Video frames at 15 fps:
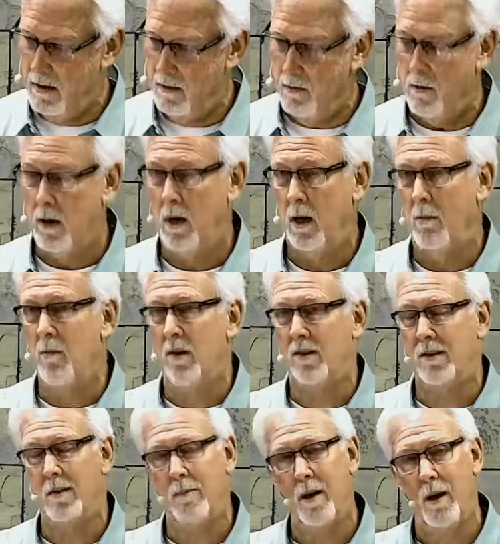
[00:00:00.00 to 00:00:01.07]
Well, he must
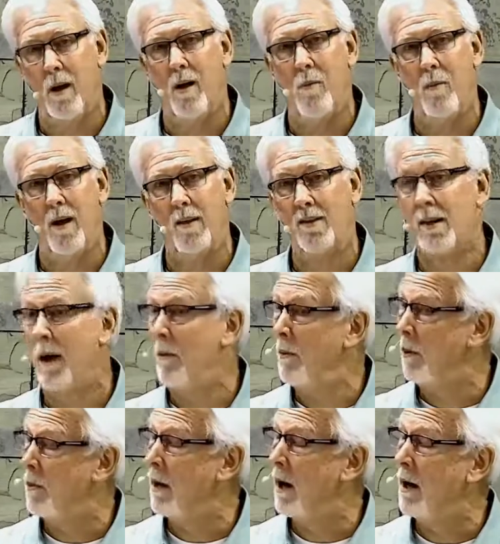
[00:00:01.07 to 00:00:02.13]
have been all messed up.
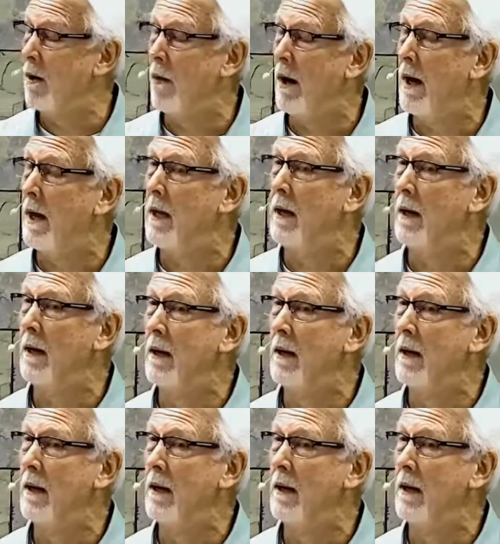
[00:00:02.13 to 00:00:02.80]
No, not quite.